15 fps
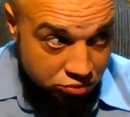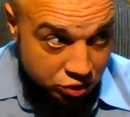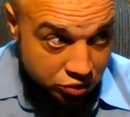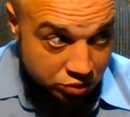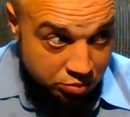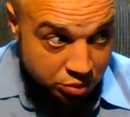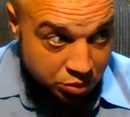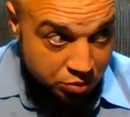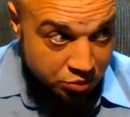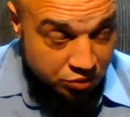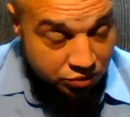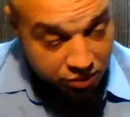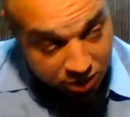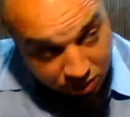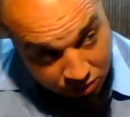some people
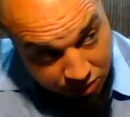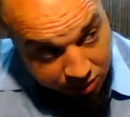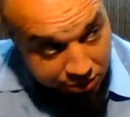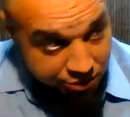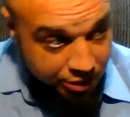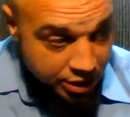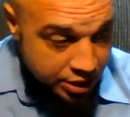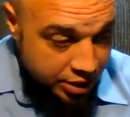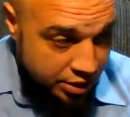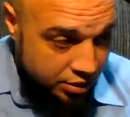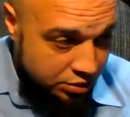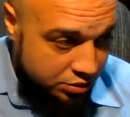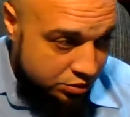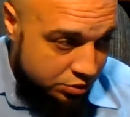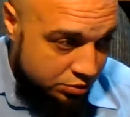feel is right,
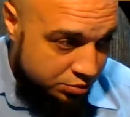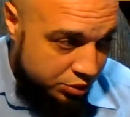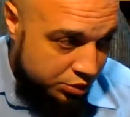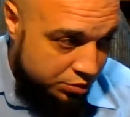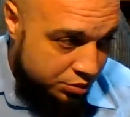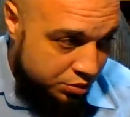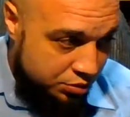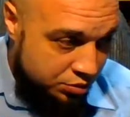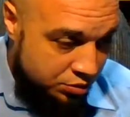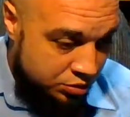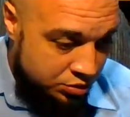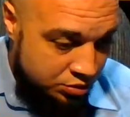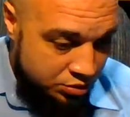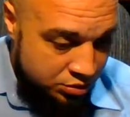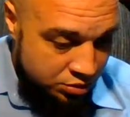some people
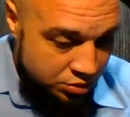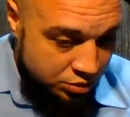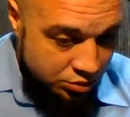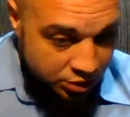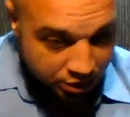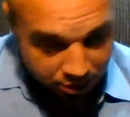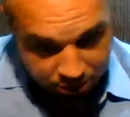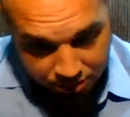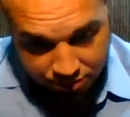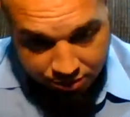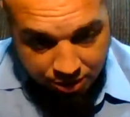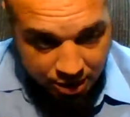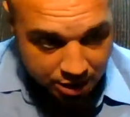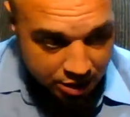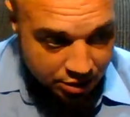think is
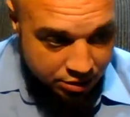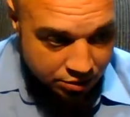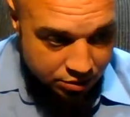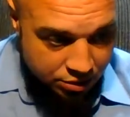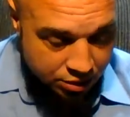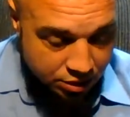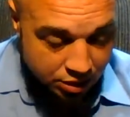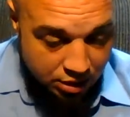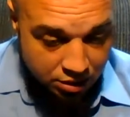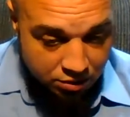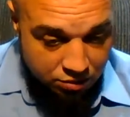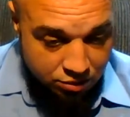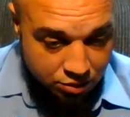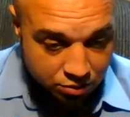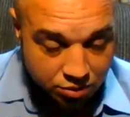right, or I
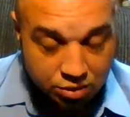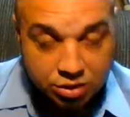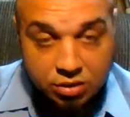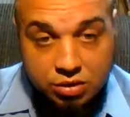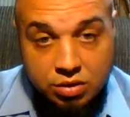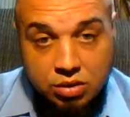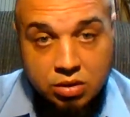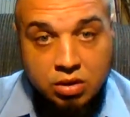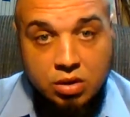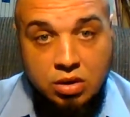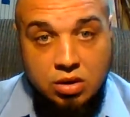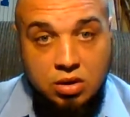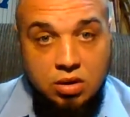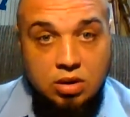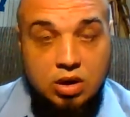don't know what.
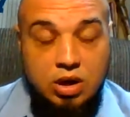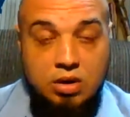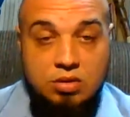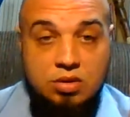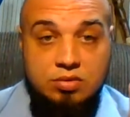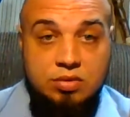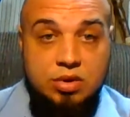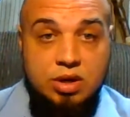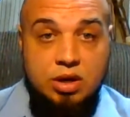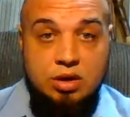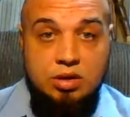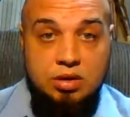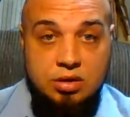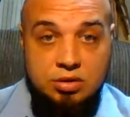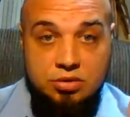However,
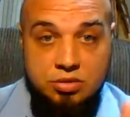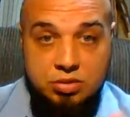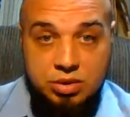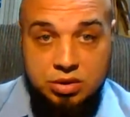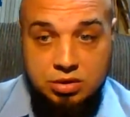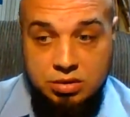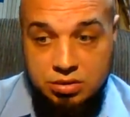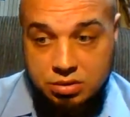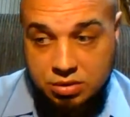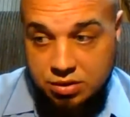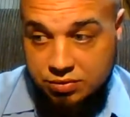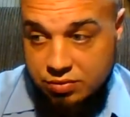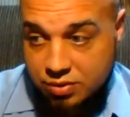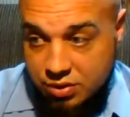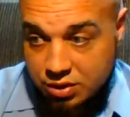God deals with you.
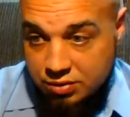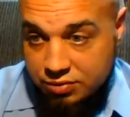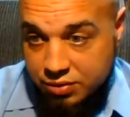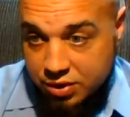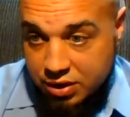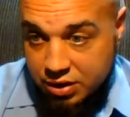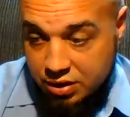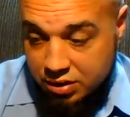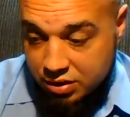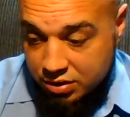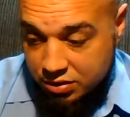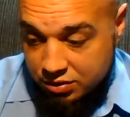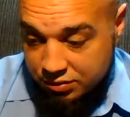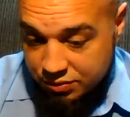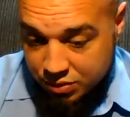If you if you can't
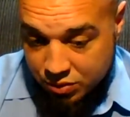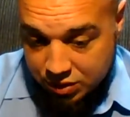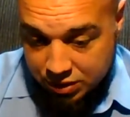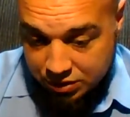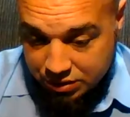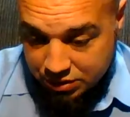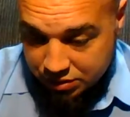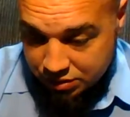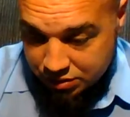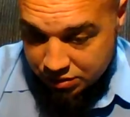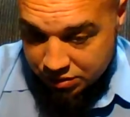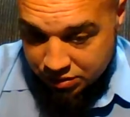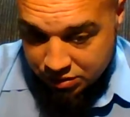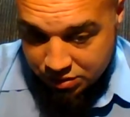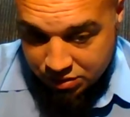hear His voice,
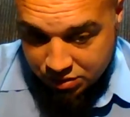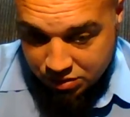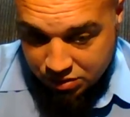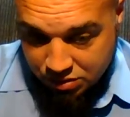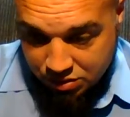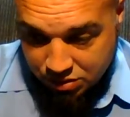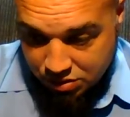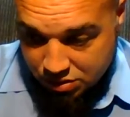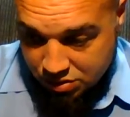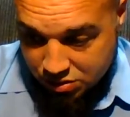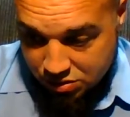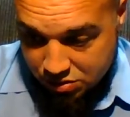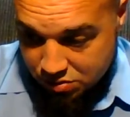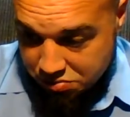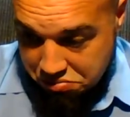uh,